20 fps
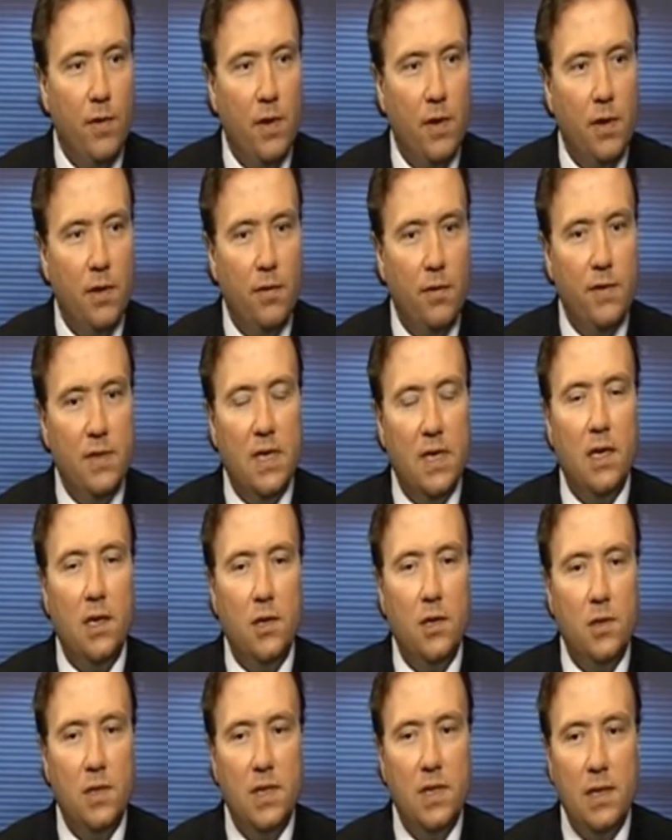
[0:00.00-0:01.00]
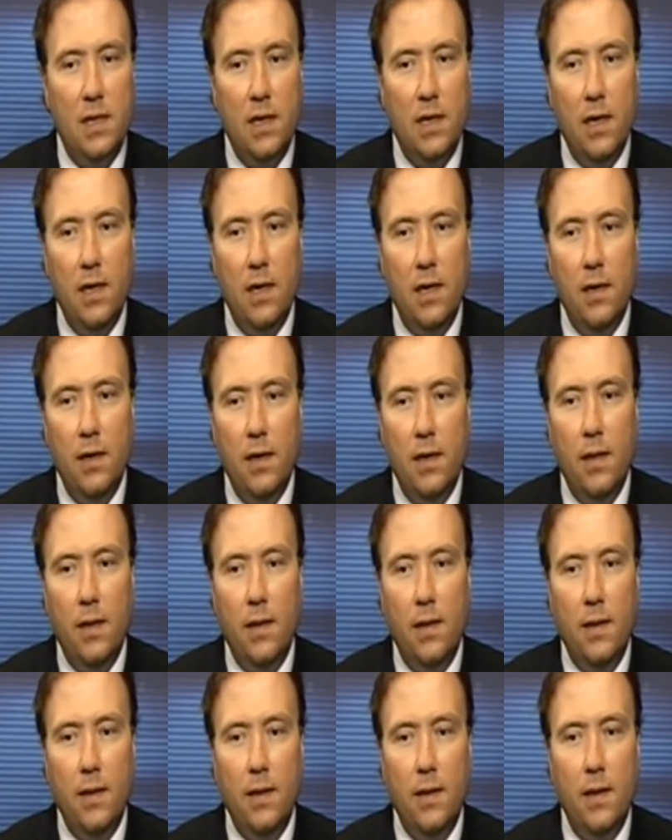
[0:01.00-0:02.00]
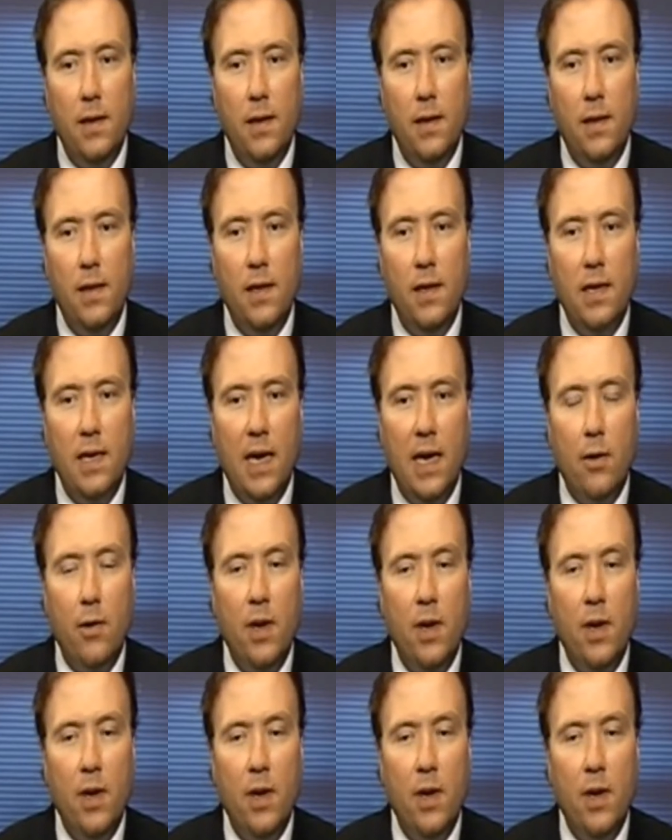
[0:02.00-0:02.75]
of dollars uh, in, the, in the account.